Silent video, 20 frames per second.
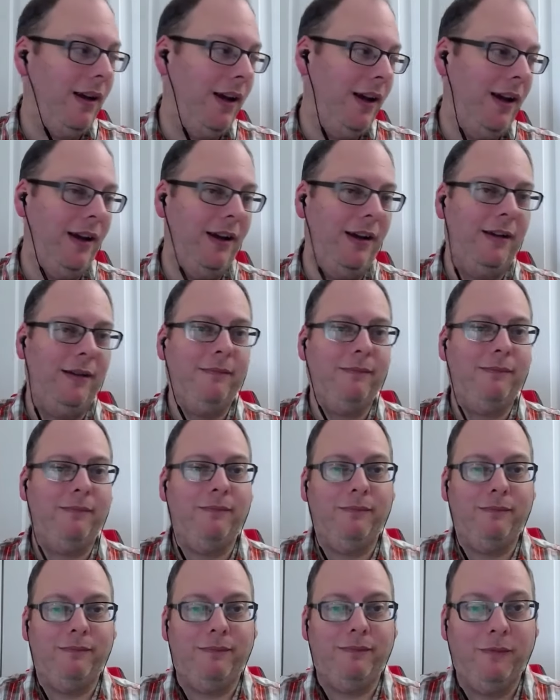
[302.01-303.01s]
uh,
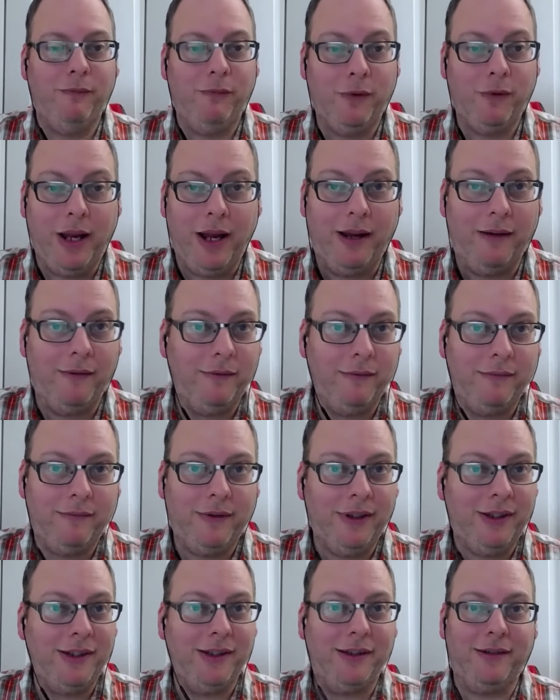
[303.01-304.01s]
we're not,
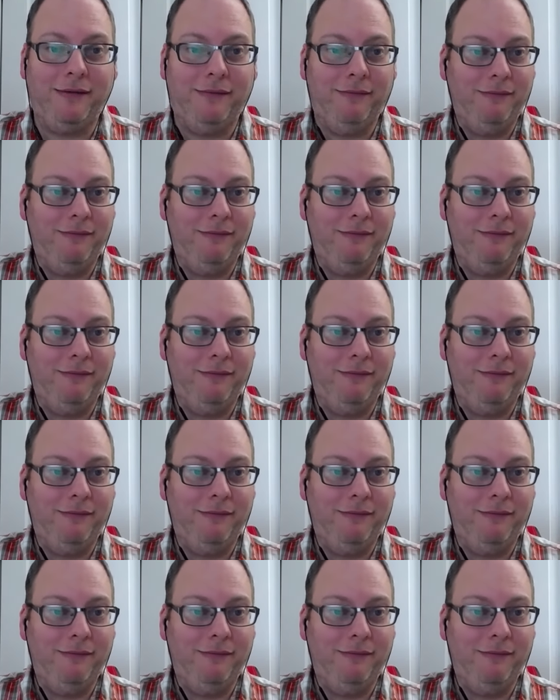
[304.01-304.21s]
this is,